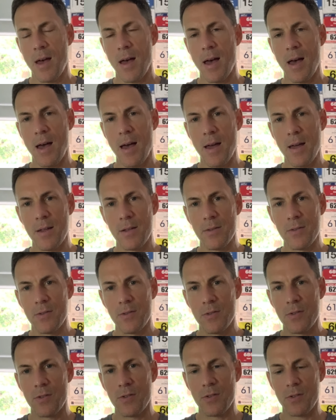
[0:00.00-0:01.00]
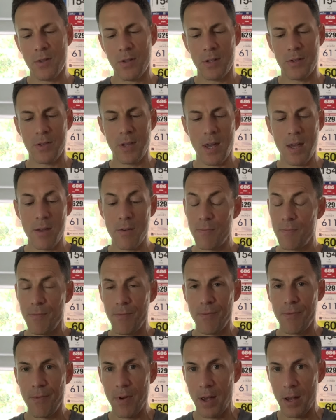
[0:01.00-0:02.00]
And they
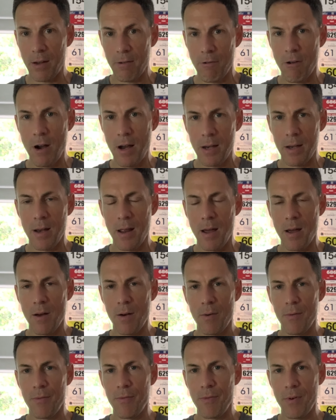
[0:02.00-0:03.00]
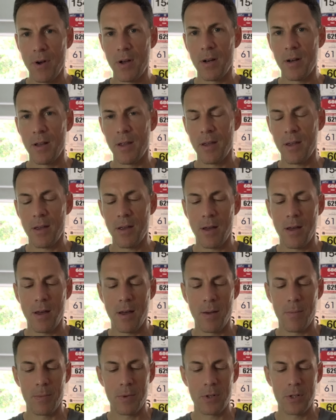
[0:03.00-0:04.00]
fit great now, finally,
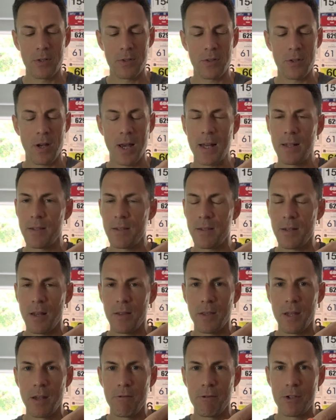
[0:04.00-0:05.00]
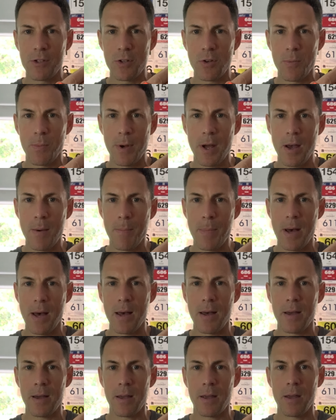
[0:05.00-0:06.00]
because I had to send the original pair
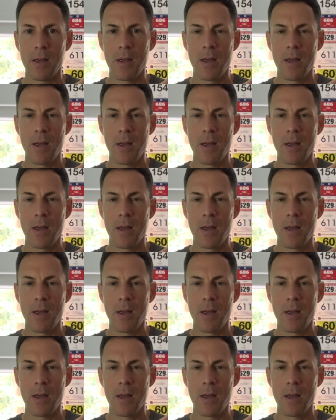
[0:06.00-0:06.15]
back.